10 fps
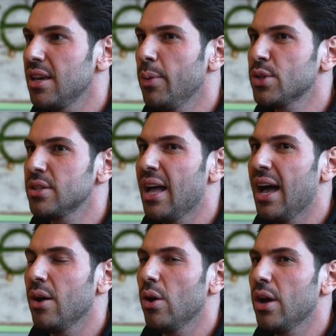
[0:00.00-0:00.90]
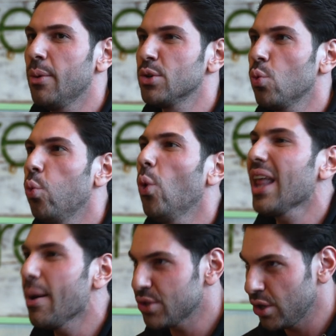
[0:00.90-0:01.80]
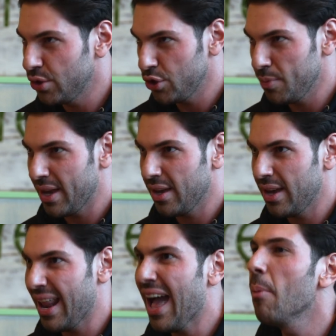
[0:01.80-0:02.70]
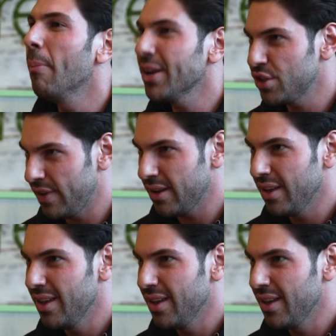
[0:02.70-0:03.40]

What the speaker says: it was what I was consuming and how much of it